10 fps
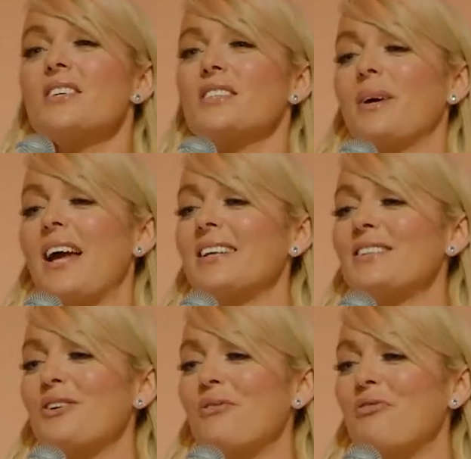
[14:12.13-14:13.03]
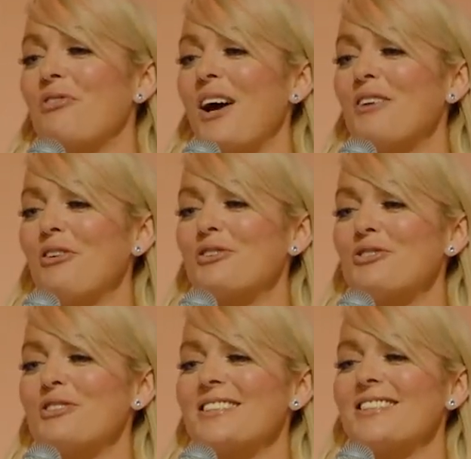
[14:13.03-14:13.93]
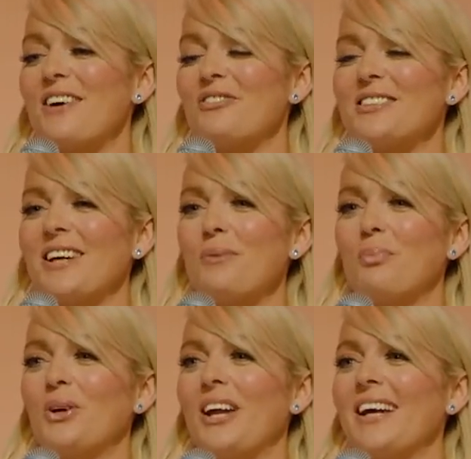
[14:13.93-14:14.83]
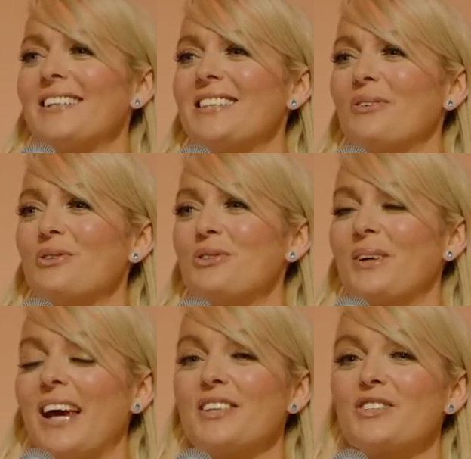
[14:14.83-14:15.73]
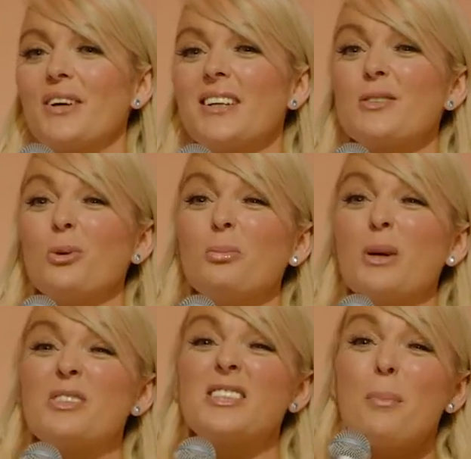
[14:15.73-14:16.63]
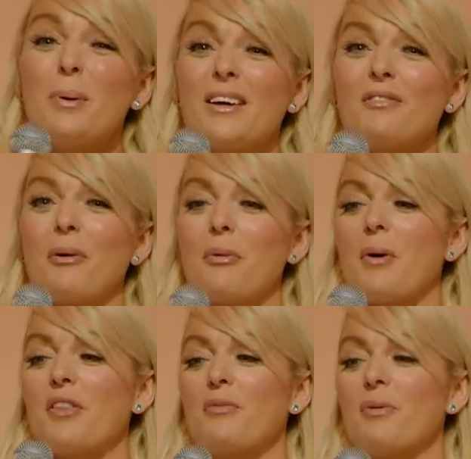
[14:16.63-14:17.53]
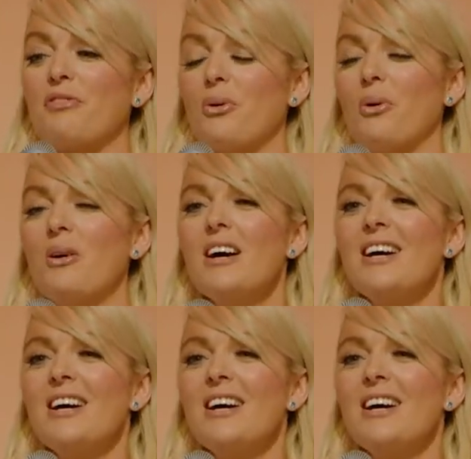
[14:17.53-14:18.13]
So I ended on 578.802 case credits, almost doubling from the month before.